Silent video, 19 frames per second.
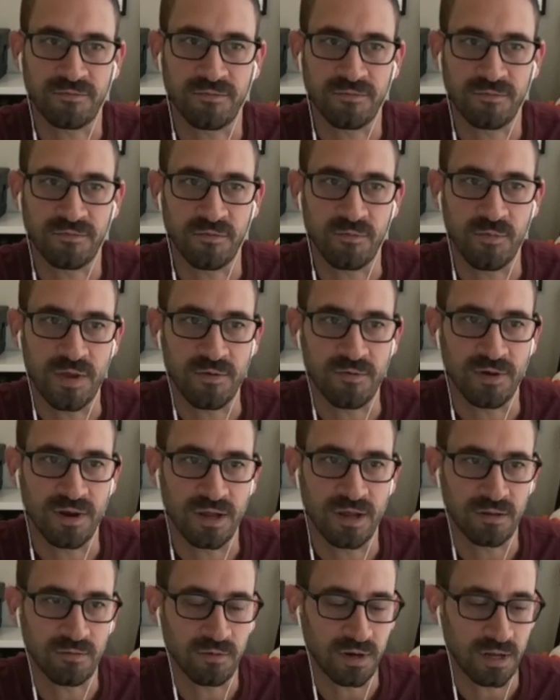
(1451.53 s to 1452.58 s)
for me, when
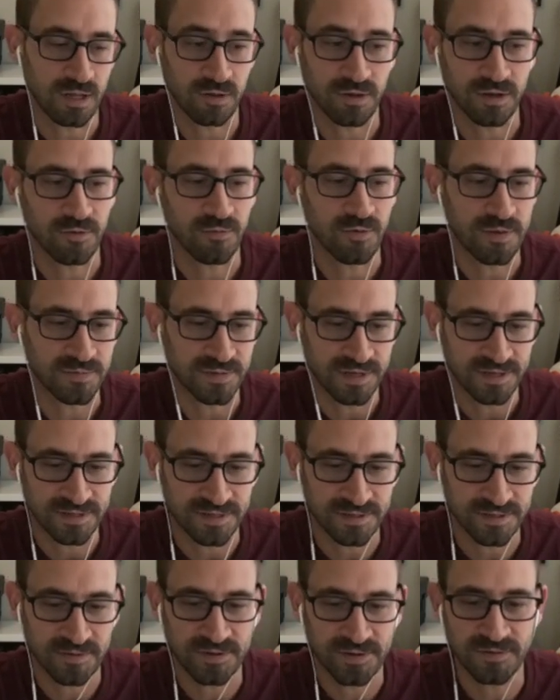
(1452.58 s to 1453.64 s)
I look at websites,
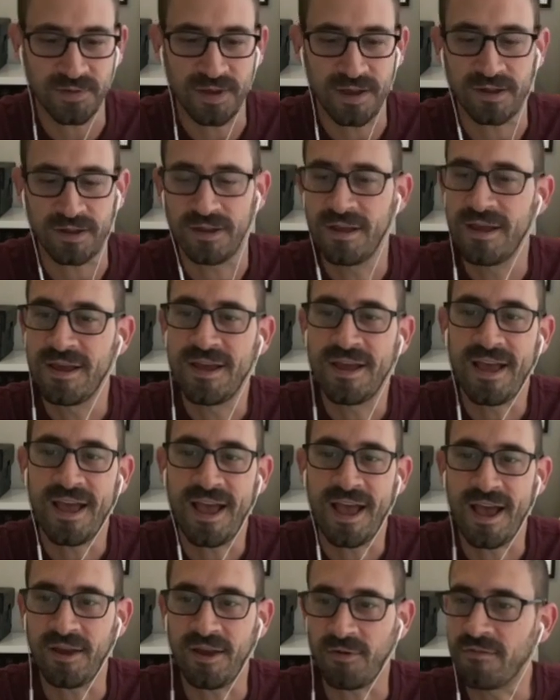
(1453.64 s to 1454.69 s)
it's always about
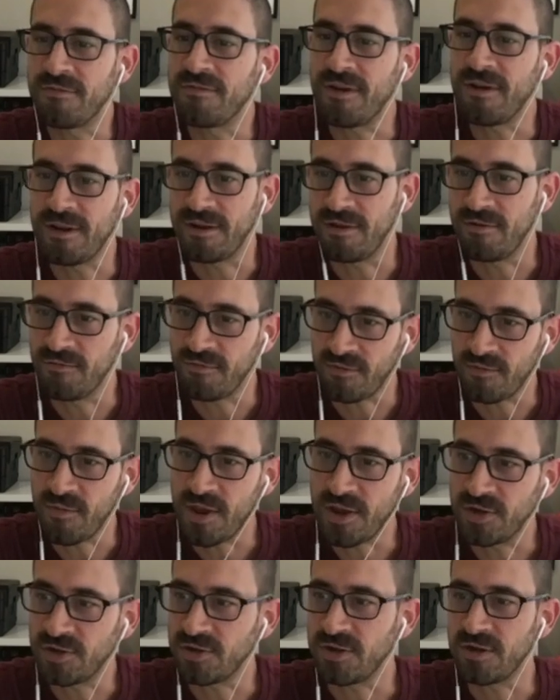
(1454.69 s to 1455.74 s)
how do I find
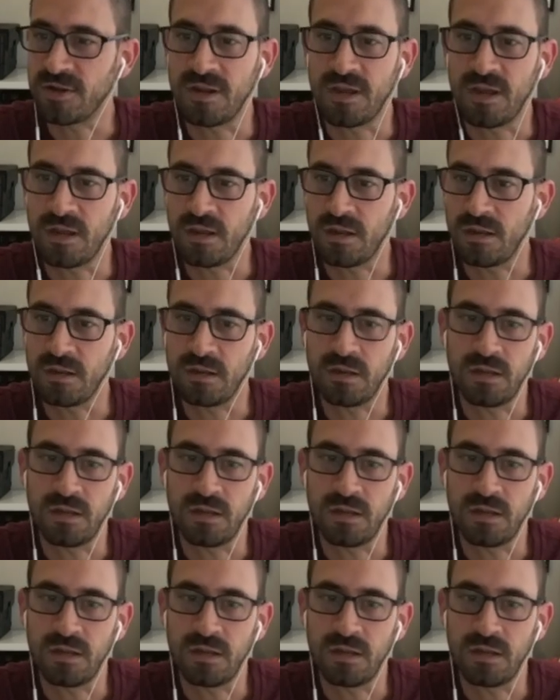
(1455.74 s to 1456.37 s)
information? And